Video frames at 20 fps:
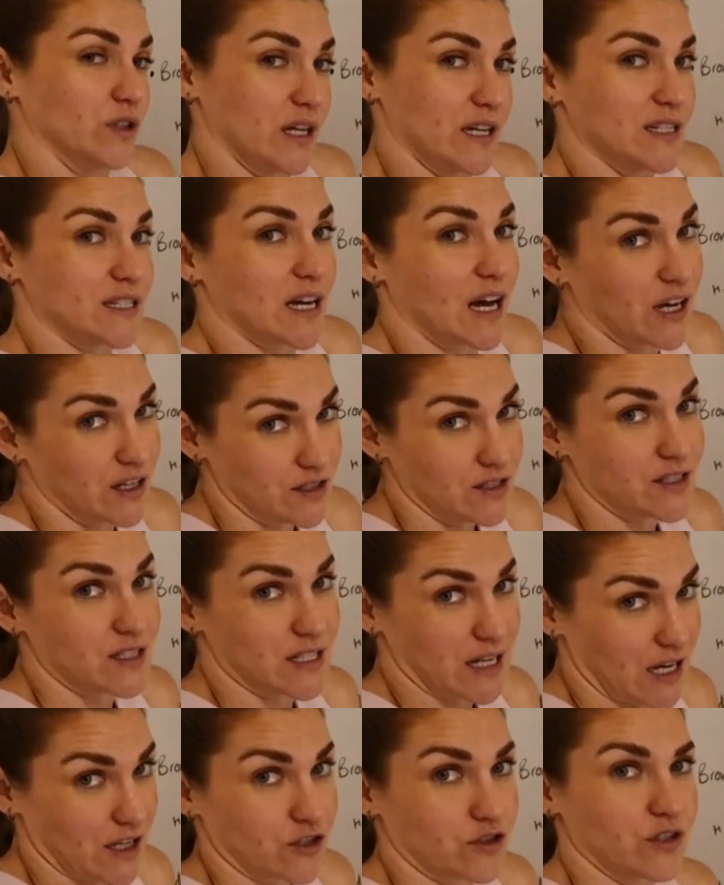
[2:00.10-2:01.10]
that is
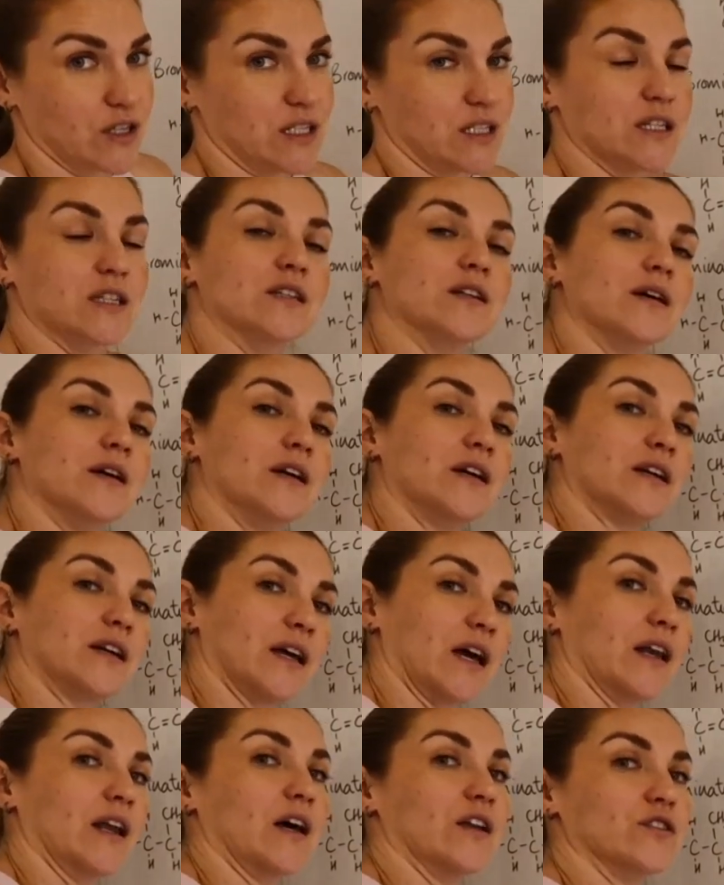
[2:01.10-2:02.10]
unsaturated
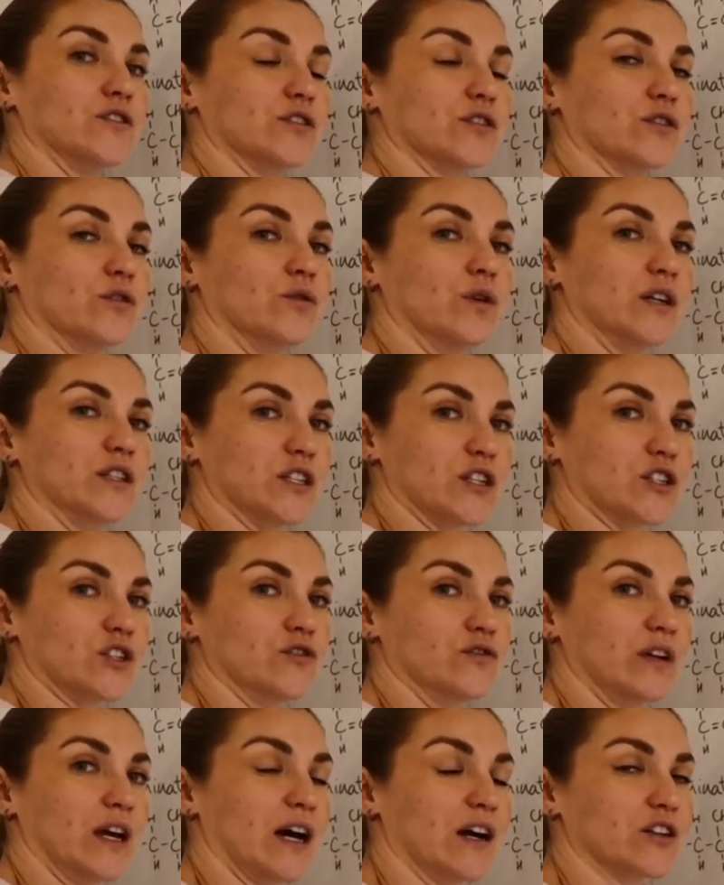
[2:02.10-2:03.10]
can undergo
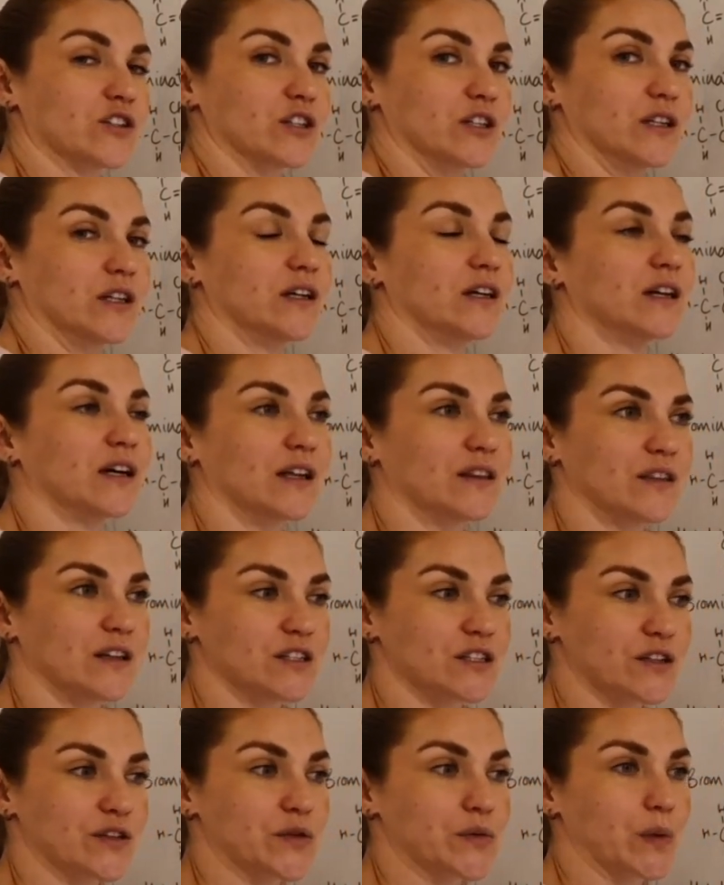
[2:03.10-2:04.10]
addition reaction. And
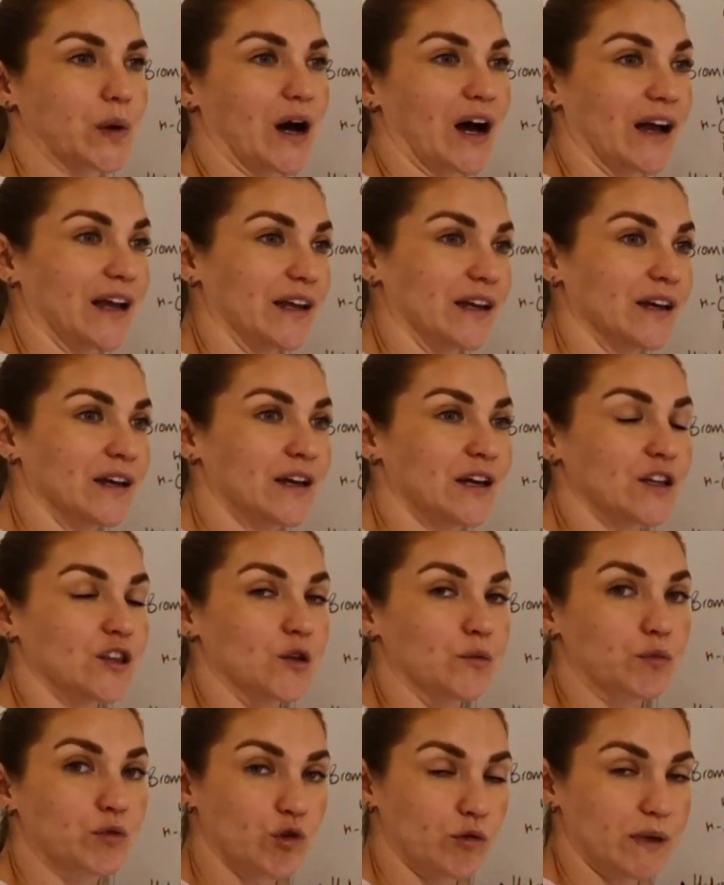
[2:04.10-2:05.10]
this is why
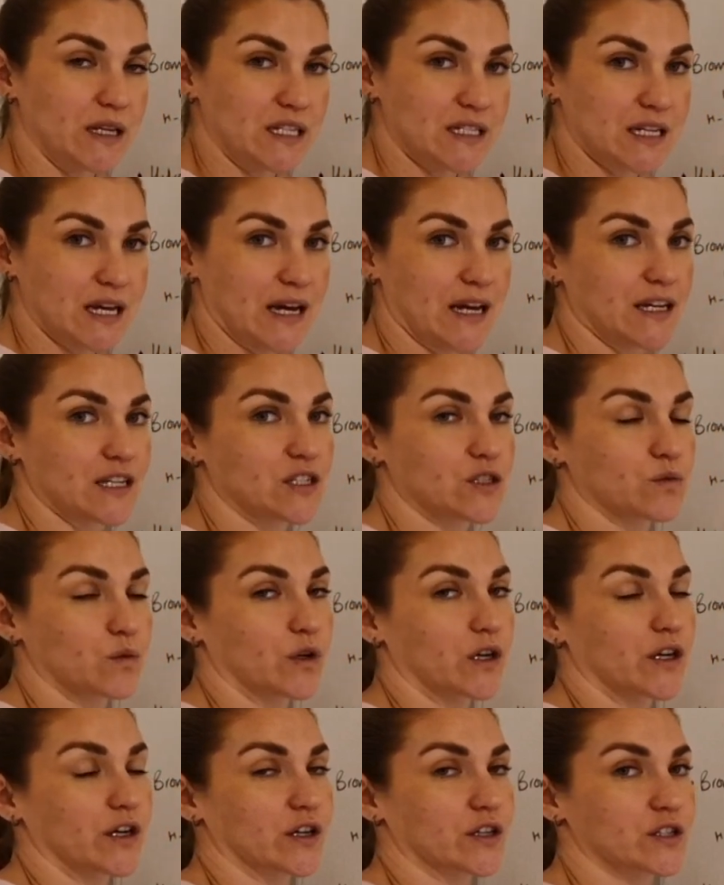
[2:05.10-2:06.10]
the bromine test
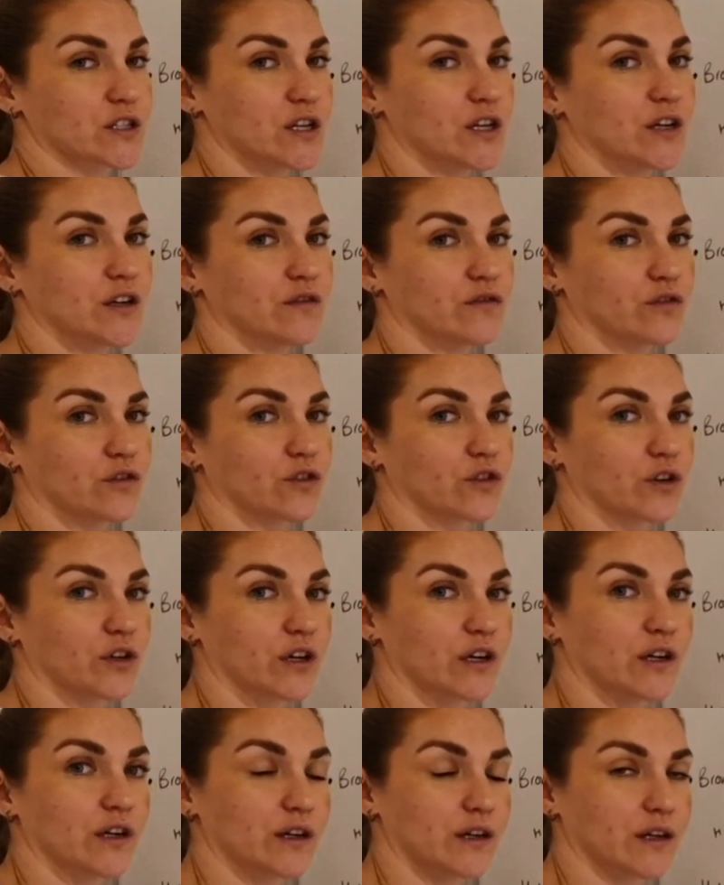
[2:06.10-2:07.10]
works
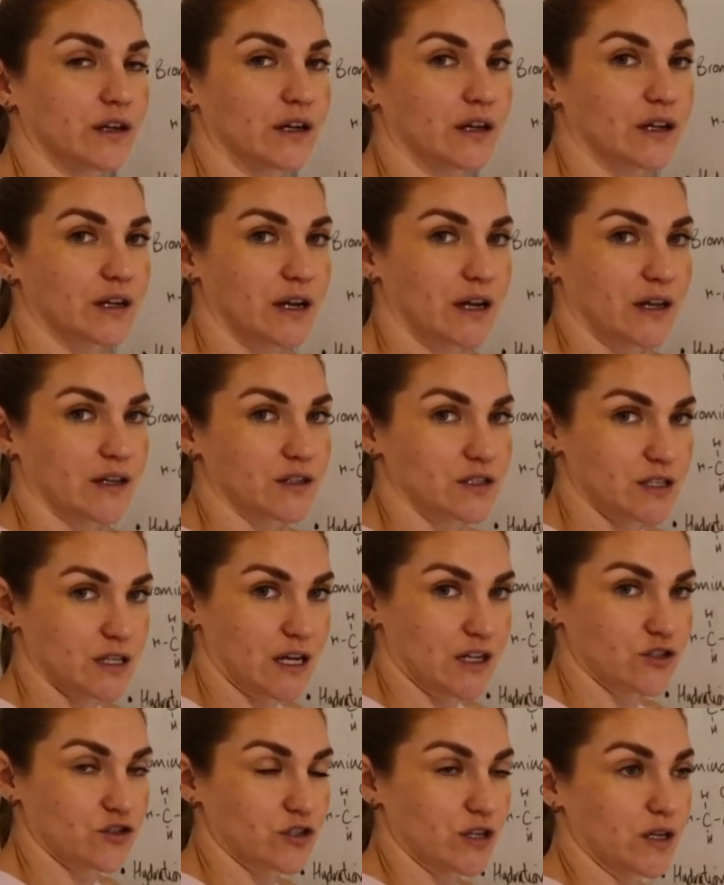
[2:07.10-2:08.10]
for
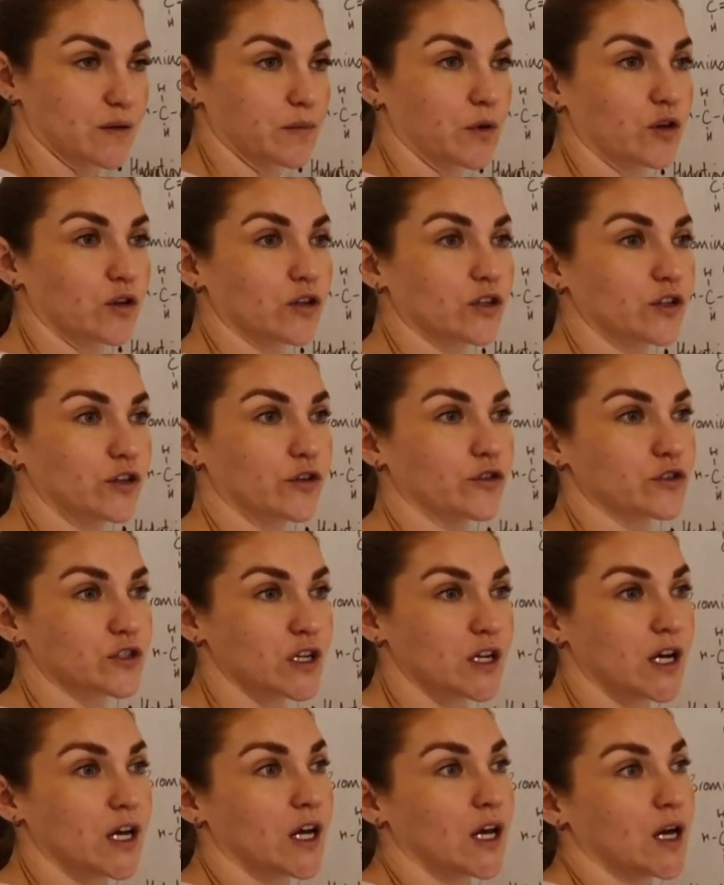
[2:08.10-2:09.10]
unsaturated molecules,
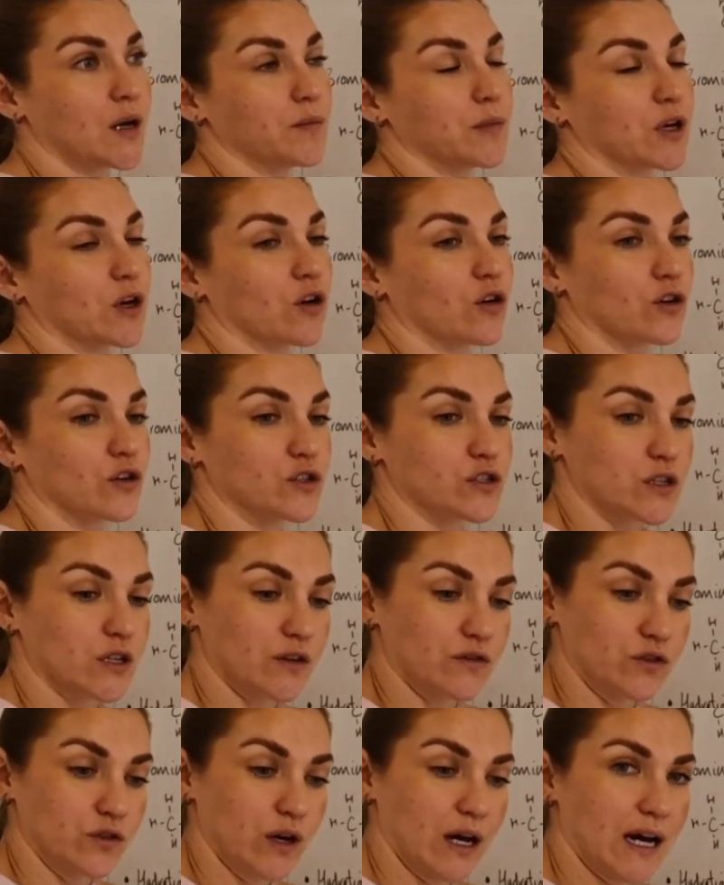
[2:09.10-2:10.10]
because
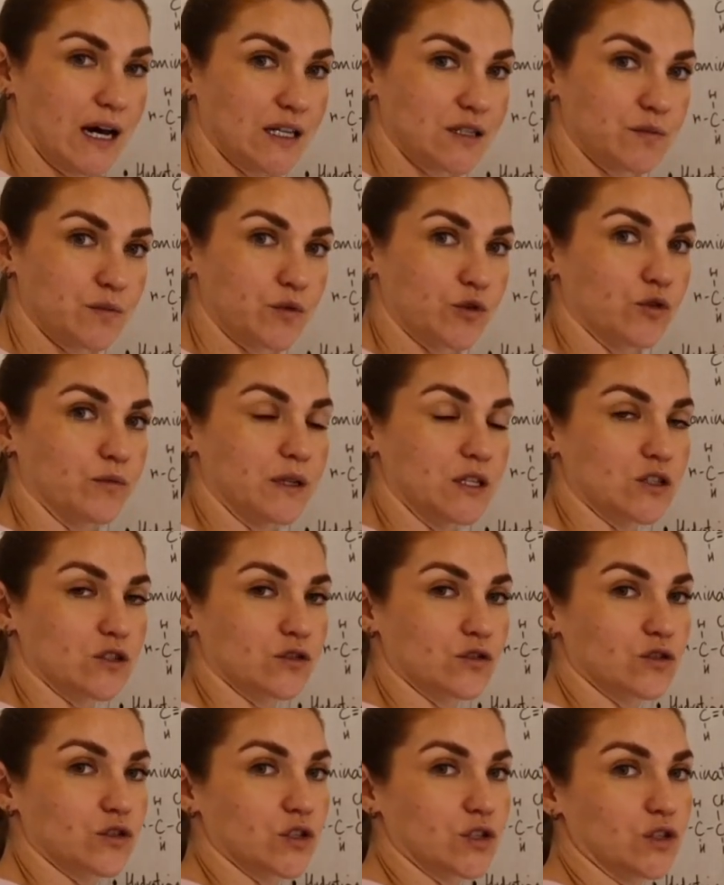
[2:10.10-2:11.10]
if you add bromine
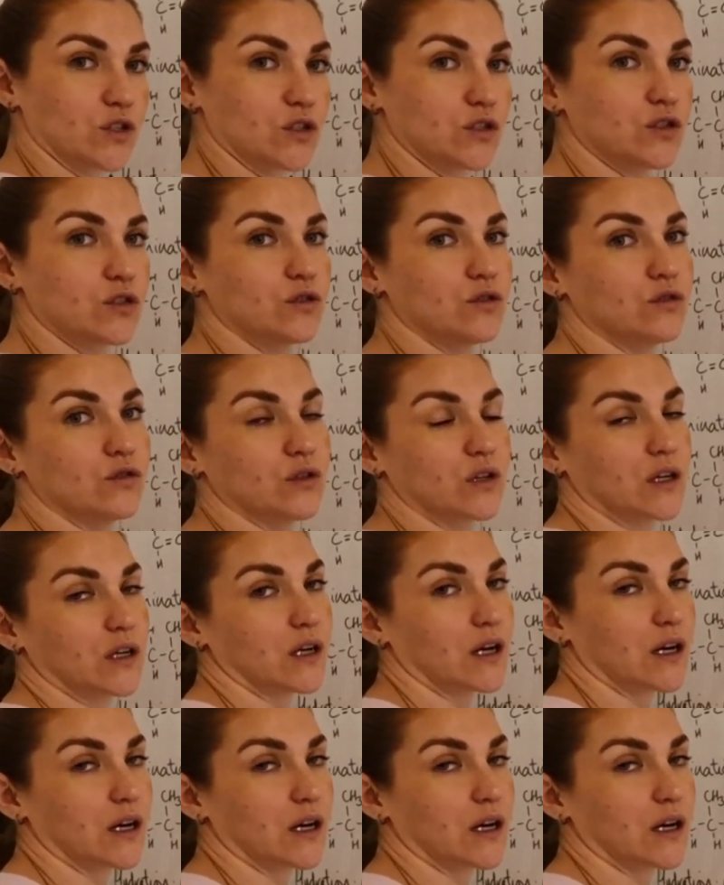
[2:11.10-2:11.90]
solution to